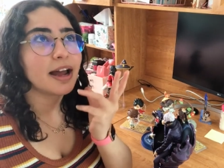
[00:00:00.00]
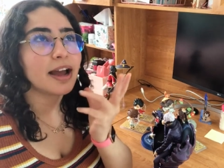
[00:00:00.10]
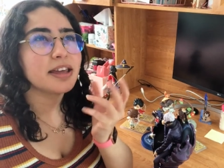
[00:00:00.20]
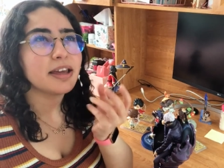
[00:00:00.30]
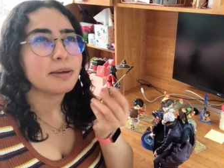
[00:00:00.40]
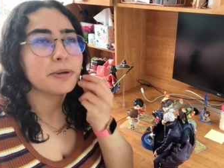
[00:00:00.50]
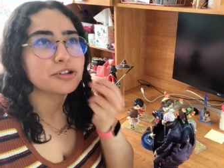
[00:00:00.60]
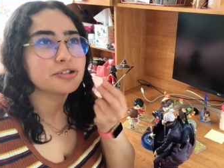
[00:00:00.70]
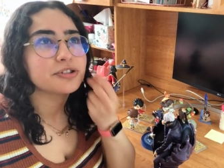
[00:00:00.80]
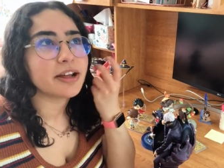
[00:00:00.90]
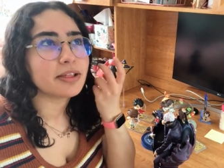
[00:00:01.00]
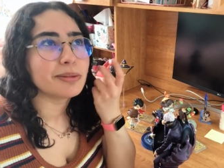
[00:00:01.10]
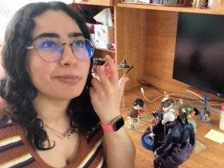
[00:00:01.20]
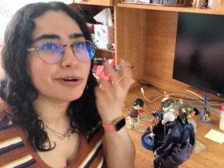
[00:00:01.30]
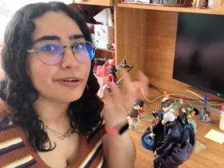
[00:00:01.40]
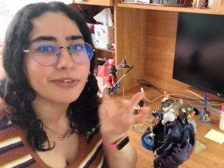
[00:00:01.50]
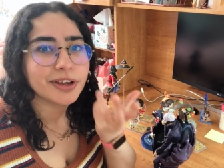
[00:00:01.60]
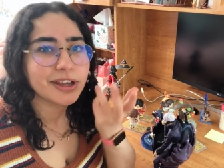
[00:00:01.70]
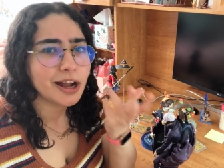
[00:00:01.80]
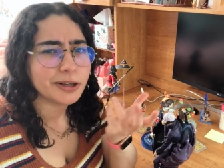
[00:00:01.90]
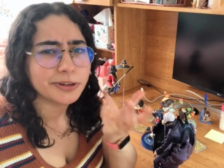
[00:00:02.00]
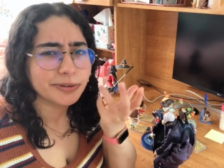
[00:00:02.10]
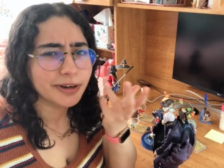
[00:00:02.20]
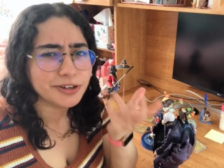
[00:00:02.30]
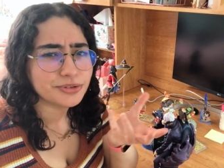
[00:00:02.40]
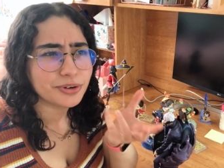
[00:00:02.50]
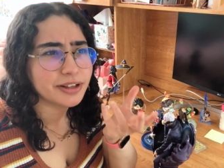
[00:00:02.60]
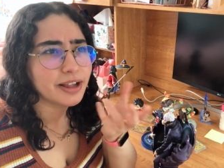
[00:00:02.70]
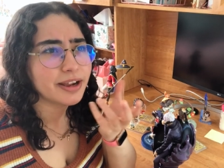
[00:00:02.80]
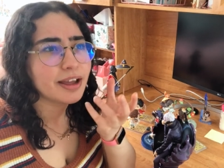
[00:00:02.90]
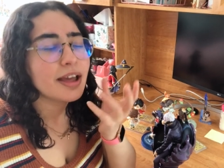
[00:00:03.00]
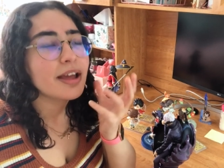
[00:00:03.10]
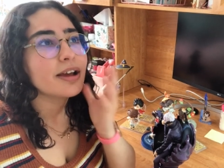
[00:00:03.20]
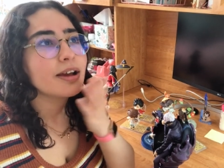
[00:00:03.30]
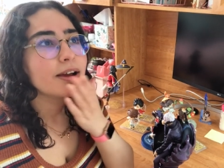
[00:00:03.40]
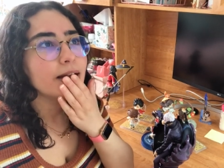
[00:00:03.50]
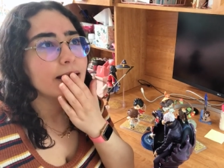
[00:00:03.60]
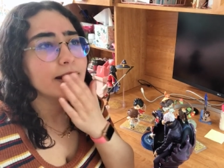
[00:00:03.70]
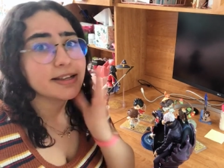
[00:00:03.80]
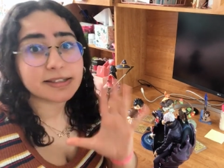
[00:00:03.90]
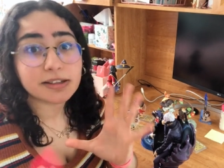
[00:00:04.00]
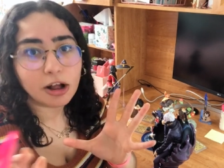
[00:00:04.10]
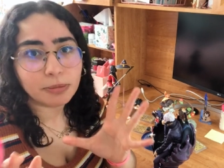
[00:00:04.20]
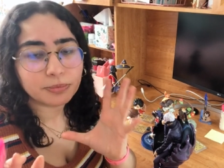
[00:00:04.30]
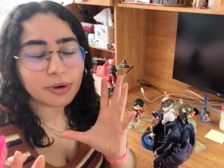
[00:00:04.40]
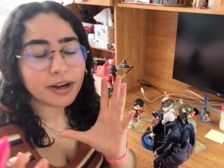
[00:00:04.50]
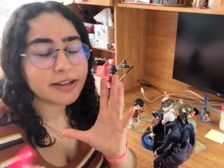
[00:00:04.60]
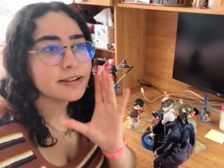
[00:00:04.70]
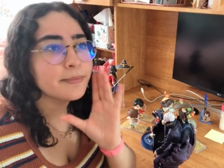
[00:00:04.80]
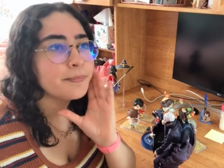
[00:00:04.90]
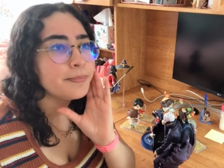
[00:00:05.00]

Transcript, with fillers: I can't picture like the perfect Yato Nendoroid, like his sculpt wise.